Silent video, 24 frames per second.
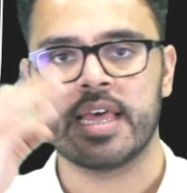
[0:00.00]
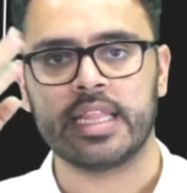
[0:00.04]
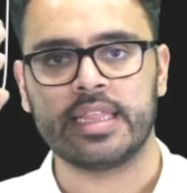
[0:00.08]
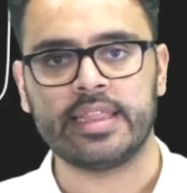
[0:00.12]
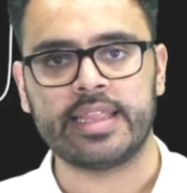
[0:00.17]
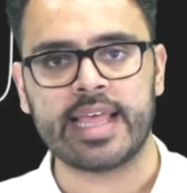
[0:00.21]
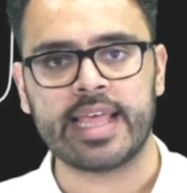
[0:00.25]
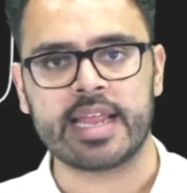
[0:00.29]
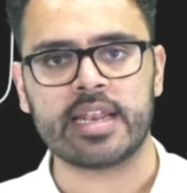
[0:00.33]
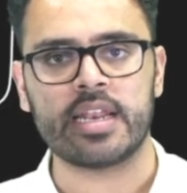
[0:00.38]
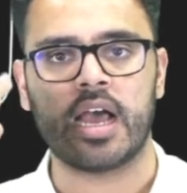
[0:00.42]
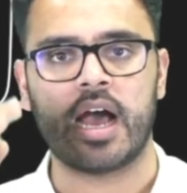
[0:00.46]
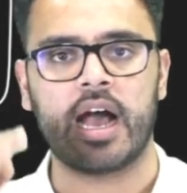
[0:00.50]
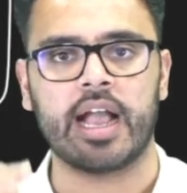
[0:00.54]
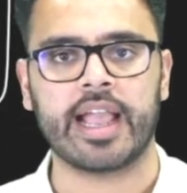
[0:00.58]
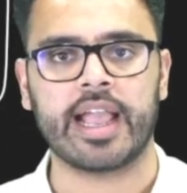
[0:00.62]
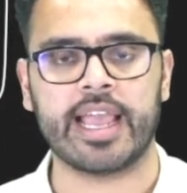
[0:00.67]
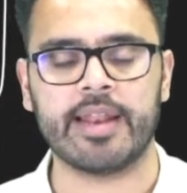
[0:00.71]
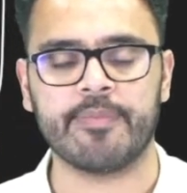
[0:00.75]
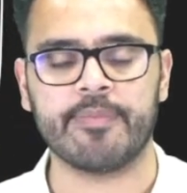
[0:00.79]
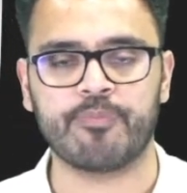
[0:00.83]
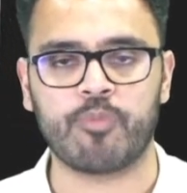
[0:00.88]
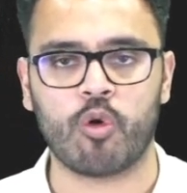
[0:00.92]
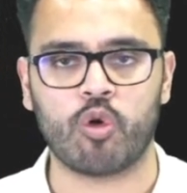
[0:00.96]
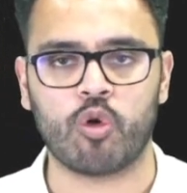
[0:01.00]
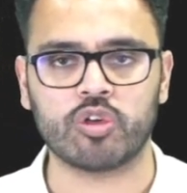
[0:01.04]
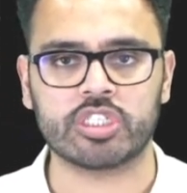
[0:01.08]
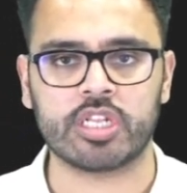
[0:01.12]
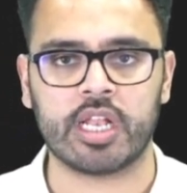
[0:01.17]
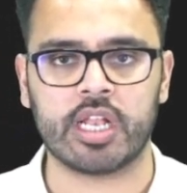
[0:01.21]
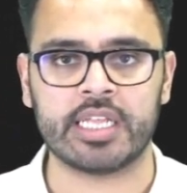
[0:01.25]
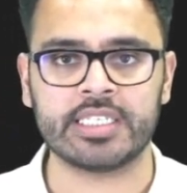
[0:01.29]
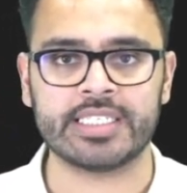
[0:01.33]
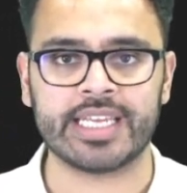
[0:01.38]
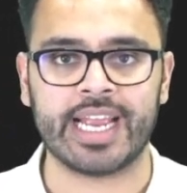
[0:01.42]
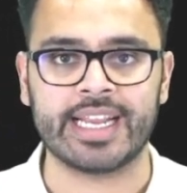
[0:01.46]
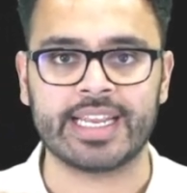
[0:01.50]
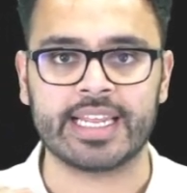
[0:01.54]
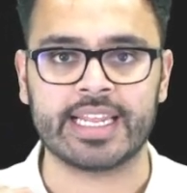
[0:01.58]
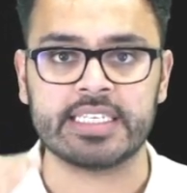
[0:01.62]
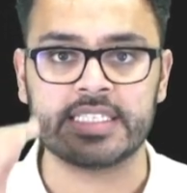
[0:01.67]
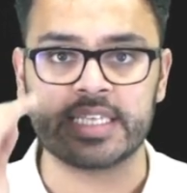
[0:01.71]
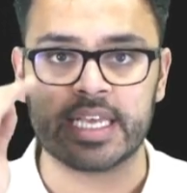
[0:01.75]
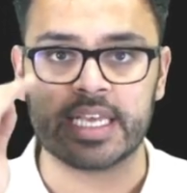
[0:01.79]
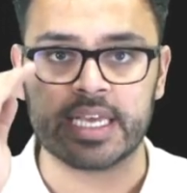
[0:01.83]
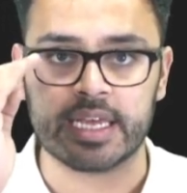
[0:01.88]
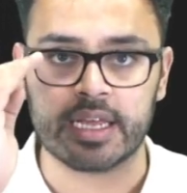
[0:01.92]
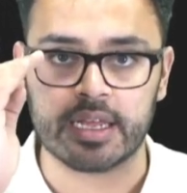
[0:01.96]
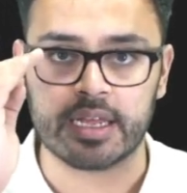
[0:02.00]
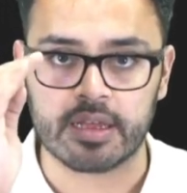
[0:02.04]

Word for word: Then again post-lunch it is